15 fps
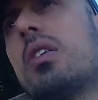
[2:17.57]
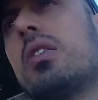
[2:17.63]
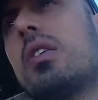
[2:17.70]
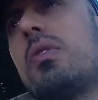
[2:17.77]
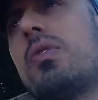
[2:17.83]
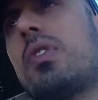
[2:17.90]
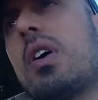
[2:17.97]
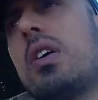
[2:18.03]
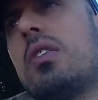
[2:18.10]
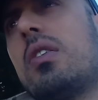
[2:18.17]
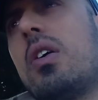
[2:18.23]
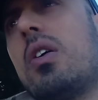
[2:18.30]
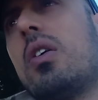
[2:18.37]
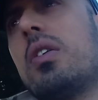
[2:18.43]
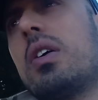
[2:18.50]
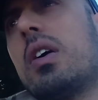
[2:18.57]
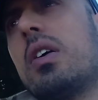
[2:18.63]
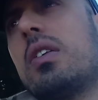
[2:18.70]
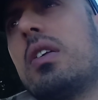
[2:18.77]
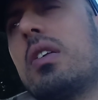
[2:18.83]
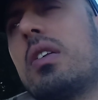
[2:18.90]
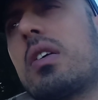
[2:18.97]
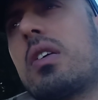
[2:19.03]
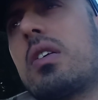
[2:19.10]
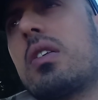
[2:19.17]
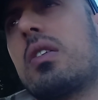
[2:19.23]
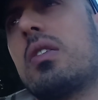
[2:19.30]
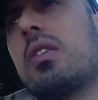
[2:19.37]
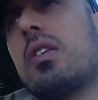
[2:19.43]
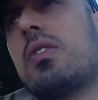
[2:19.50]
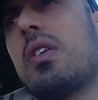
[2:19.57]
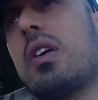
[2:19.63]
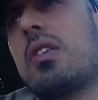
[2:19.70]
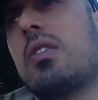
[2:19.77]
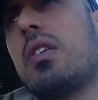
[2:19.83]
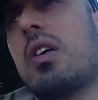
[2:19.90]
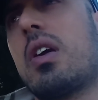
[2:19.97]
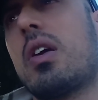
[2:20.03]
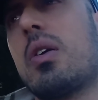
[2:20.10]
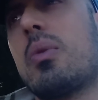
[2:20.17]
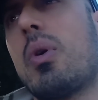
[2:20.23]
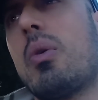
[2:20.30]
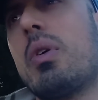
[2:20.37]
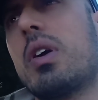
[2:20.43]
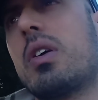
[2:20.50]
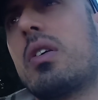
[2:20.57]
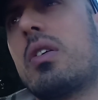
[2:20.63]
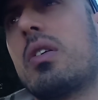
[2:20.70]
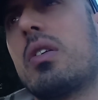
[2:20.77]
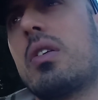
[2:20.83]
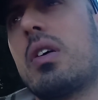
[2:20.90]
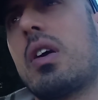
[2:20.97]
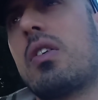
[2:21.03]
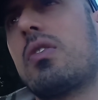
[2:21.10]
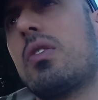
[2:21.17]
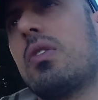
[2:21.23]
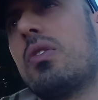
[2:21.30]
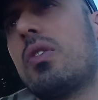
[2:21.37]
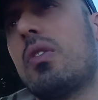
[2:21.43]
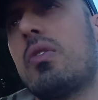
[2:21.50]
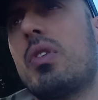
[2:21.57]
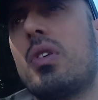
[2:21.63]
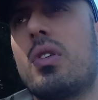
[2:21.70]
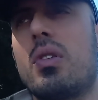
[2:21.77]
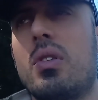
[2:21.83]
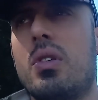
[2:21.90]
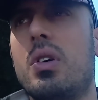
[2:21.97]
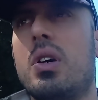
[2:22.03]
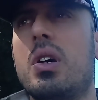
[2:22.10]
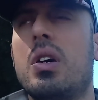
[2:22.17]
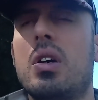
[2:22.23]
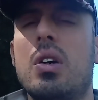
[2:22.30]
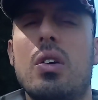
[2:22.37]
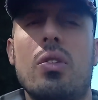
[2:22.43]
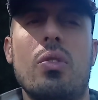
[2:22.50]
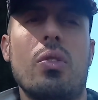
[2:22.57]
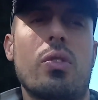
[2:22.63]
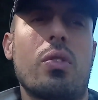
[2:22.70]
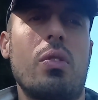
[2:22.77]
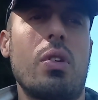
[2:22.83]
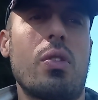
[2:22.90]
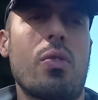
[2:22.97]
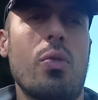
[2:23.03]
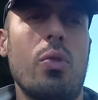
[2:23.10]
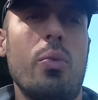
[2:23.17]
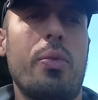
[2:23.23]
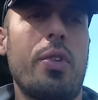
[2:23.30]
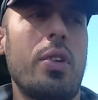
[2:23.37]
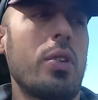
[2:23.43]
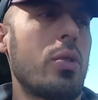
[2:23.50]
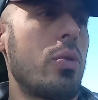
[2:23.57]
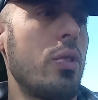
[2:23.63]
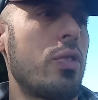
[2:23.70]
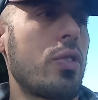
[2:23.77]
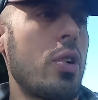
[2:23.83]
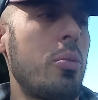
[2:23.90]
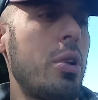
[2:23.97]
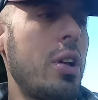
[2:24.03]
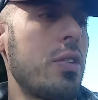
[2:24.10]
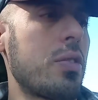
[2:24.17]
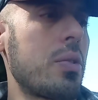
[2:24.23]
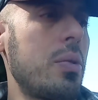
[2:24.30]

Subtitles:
said, oh yeah, they thanked the heroic actions of the North Korean troops in Kursk Oblast.